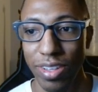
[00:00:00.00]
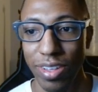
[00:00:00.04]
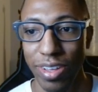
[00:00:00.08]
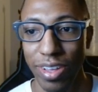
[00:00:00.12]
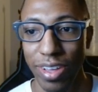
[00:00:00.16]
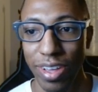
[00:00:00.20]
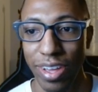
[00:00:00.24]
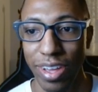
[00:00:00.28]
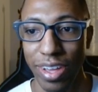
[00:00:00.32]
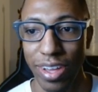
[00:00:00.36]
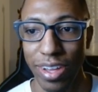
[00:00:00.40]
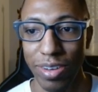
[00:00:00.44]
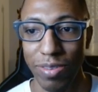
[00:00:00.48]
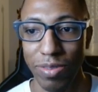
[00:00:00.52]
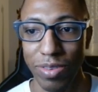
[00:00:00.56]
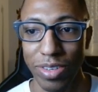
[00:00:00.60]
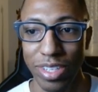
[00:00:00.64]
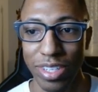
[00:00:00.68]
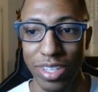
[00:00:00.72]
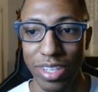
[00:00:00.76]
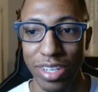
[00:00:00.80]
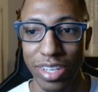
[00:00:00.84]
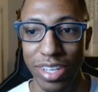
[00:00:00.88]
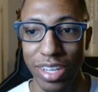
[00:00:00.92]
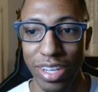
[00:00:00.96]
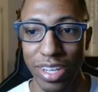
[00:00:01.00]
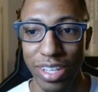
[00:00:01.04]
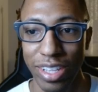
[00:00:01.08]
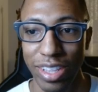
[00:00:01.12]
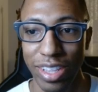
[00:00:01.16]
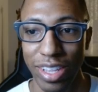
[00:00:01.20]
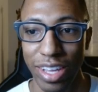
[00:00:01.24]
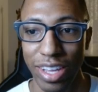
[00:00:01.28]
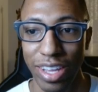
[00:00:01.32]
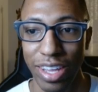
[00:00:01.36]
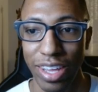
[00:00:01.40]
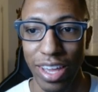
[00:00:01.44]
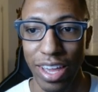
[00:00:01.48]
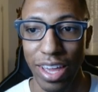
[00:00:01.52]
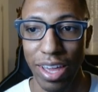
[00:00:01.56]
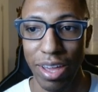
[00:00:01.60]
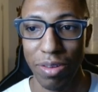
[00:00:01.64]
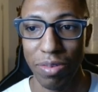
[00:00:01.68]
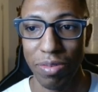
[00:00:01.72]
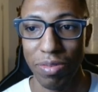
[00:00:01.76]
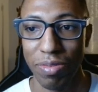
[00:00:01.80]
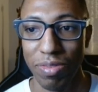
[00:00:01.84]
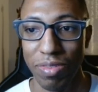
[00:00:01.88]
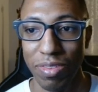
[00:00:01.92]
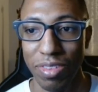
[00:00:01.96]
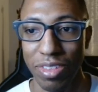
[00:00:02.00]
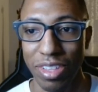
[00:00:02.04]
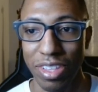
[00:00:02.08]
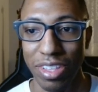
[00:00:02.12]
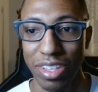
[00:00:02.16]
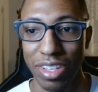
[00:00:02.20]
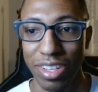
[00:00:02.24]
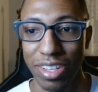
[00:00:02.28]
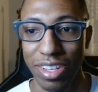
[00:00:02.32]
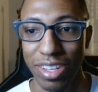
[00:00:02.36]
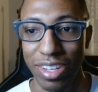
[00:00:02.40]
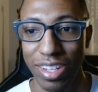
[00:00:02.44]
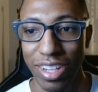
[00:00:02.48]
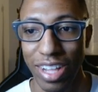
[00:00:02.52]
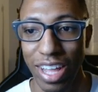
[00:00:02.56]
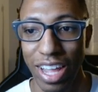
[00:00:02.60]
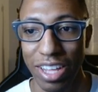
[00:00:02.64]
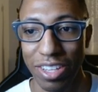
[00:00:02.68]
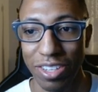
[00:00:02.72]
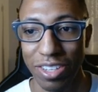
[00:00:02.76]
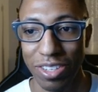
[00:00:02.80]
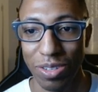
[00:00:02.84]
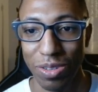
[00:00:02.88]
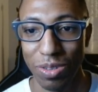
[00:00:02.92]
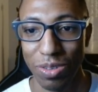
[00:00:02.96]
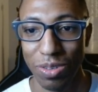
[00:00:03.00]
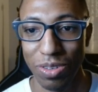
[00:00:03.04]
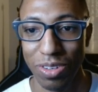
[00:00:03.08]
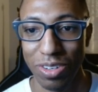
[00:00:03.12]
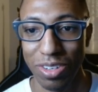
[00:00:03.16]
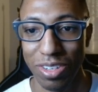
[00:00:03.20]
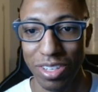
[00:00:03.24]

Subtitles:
and once again they have the glass doors.